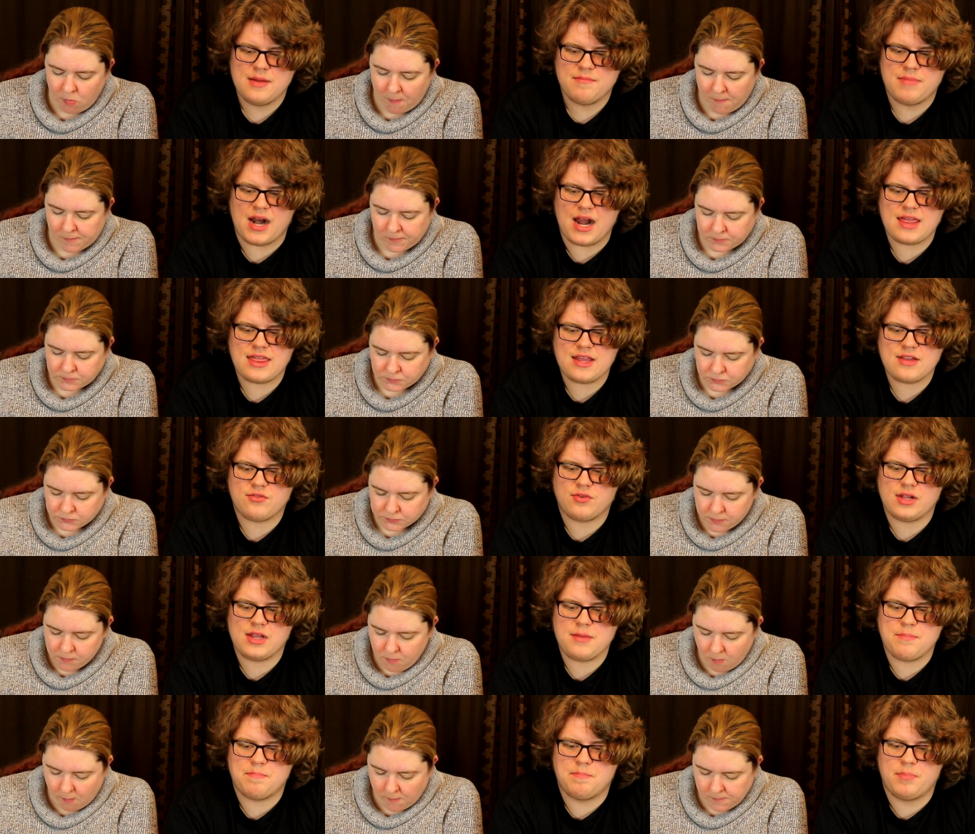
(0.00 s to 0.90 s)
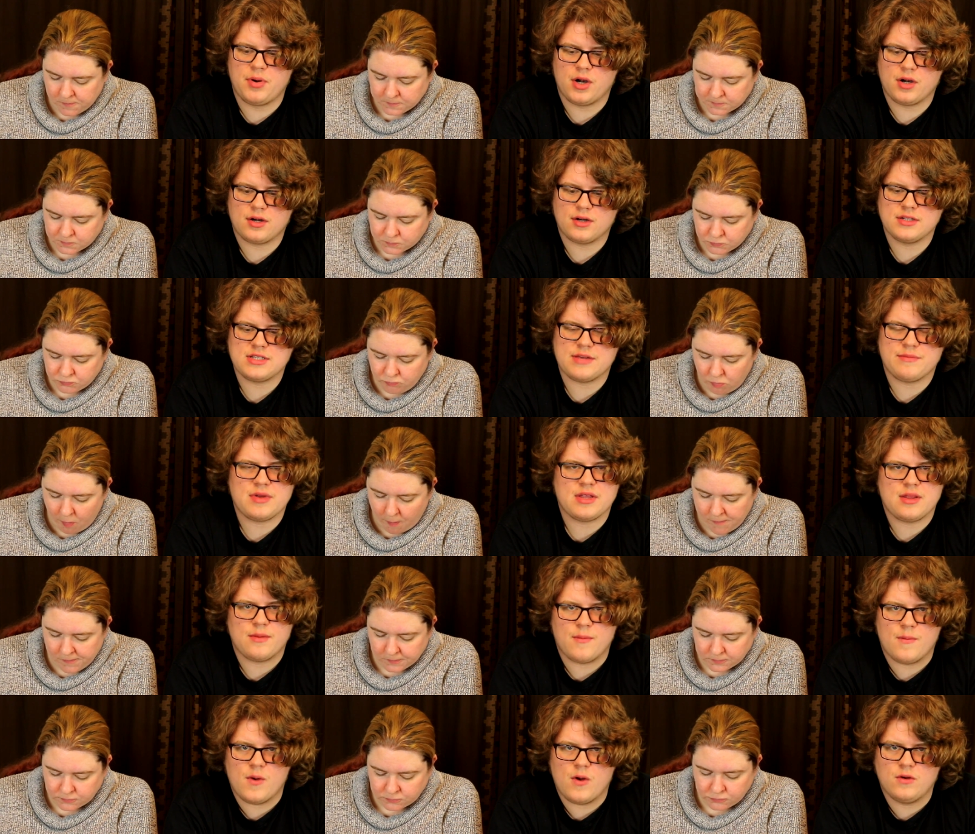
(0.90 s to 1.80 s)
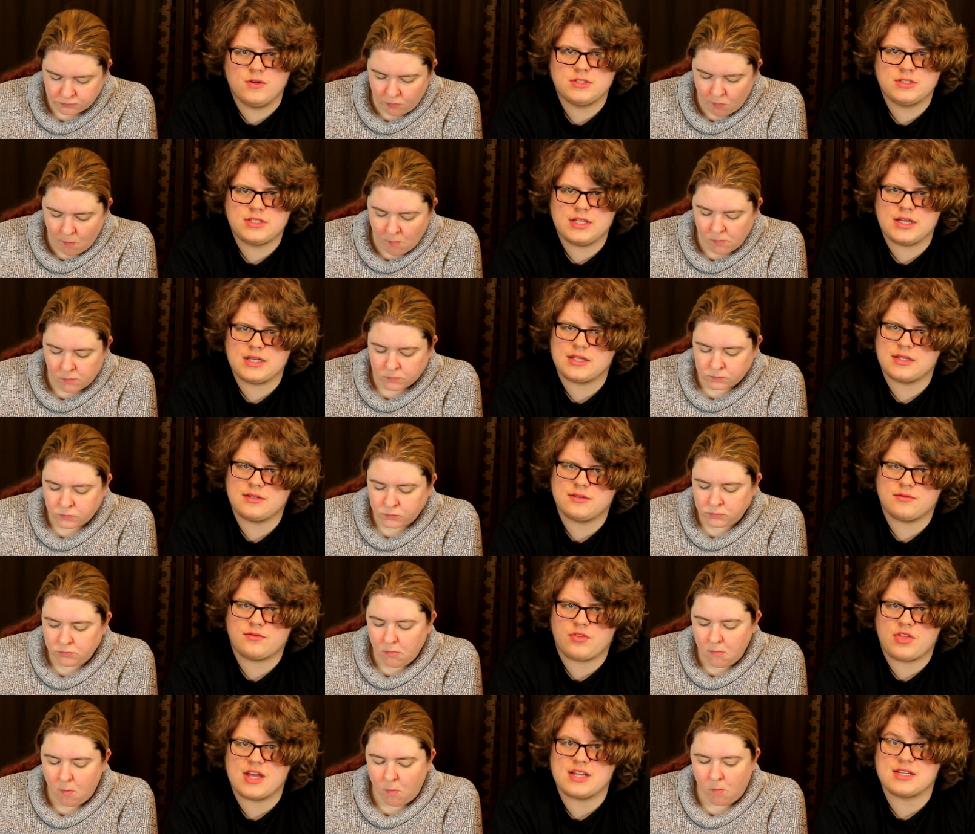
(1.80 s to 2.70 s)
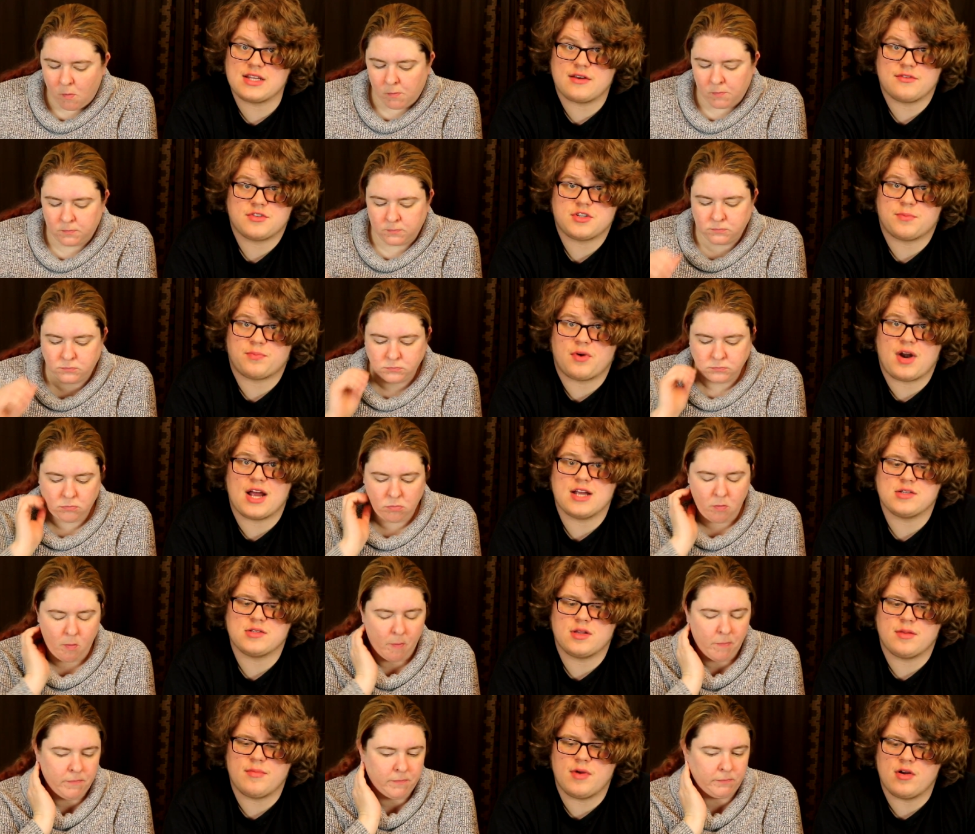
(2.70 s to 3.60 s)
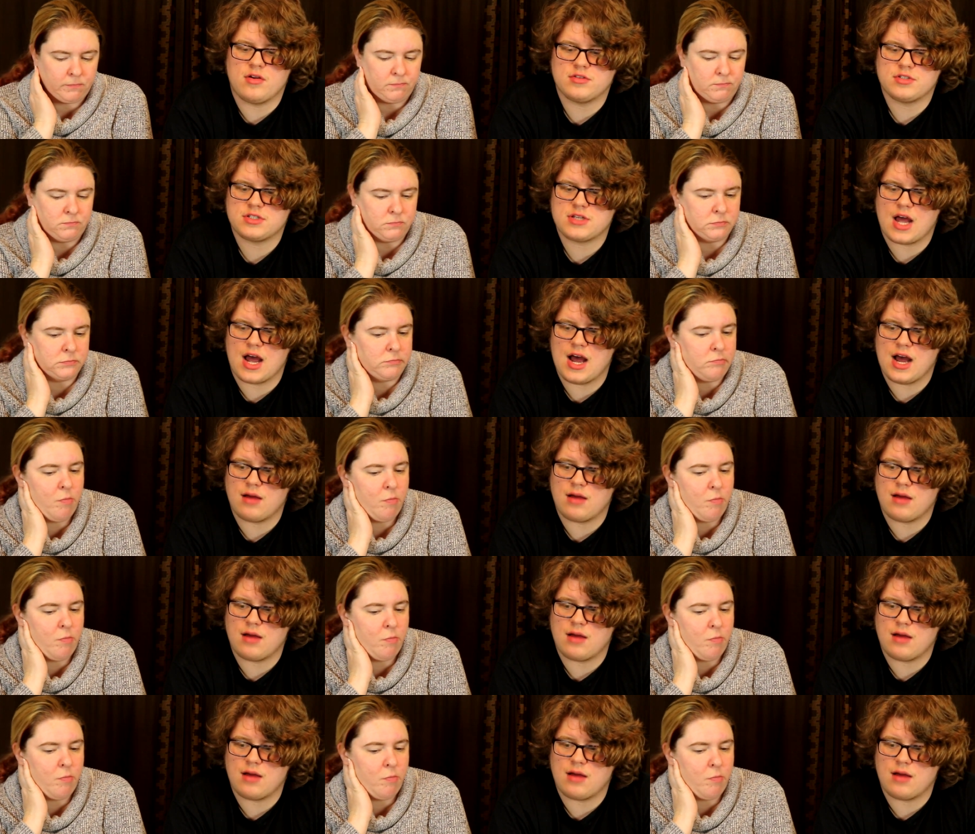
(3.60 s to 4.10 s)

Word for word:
Speaker 1: But I think really burgers have been the most things that have surprised me the most.